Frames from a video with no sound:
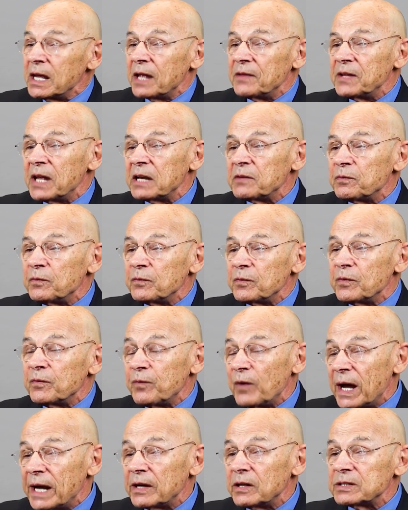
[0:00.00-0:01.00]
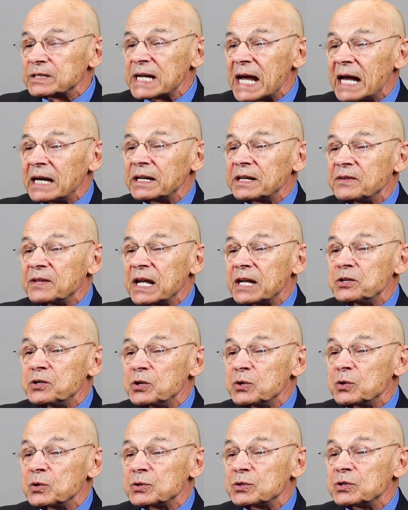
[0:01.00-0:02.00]
And that final tally then
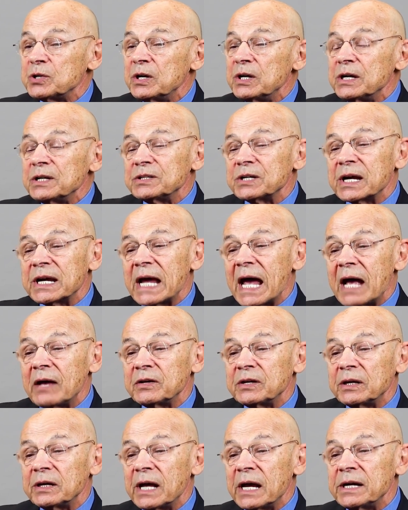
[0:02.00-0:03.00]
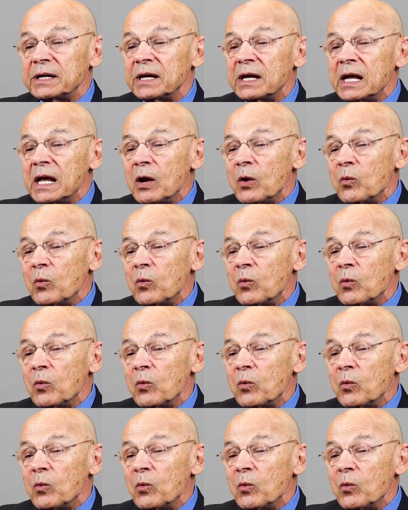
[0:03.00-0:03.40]
used to calculate